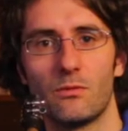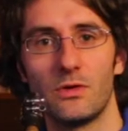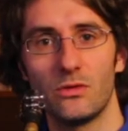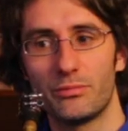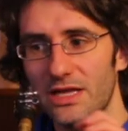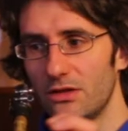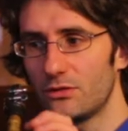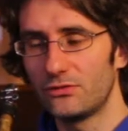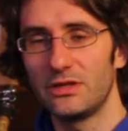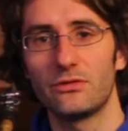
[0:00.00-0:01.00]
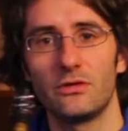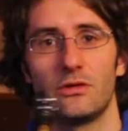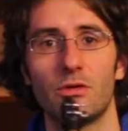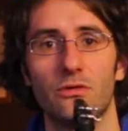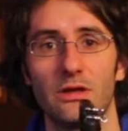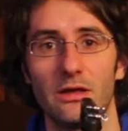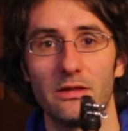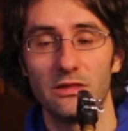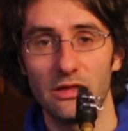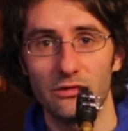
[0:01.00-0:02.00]
When you play those 16 notes,
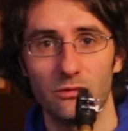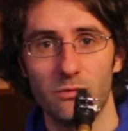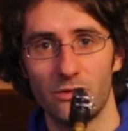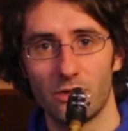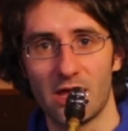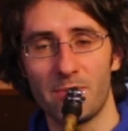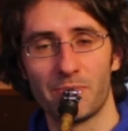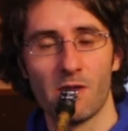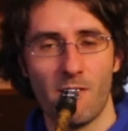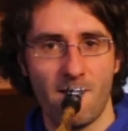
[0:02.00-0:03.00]
and this is what you get.